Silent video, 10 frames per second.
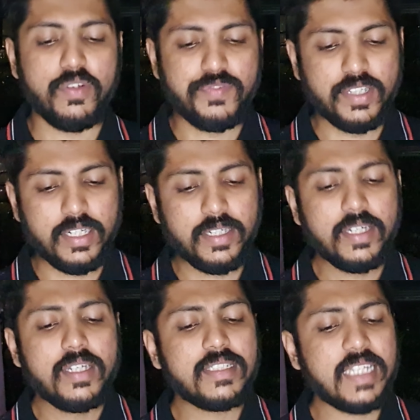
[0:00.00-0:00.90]
world
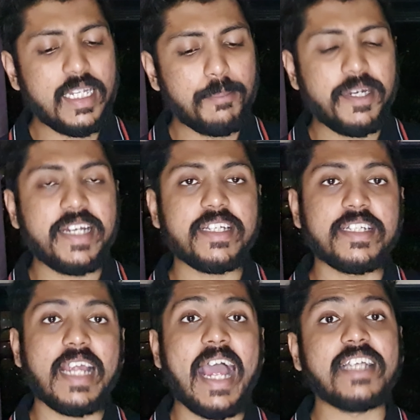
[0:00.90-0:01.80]
celebrate it
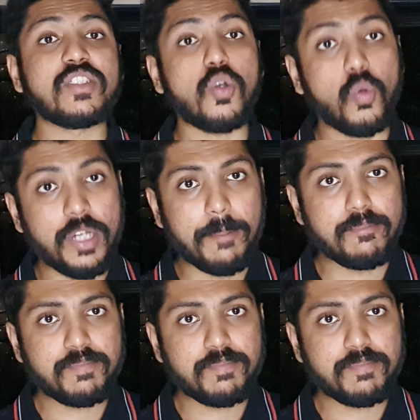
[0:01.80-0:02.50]
as Onam.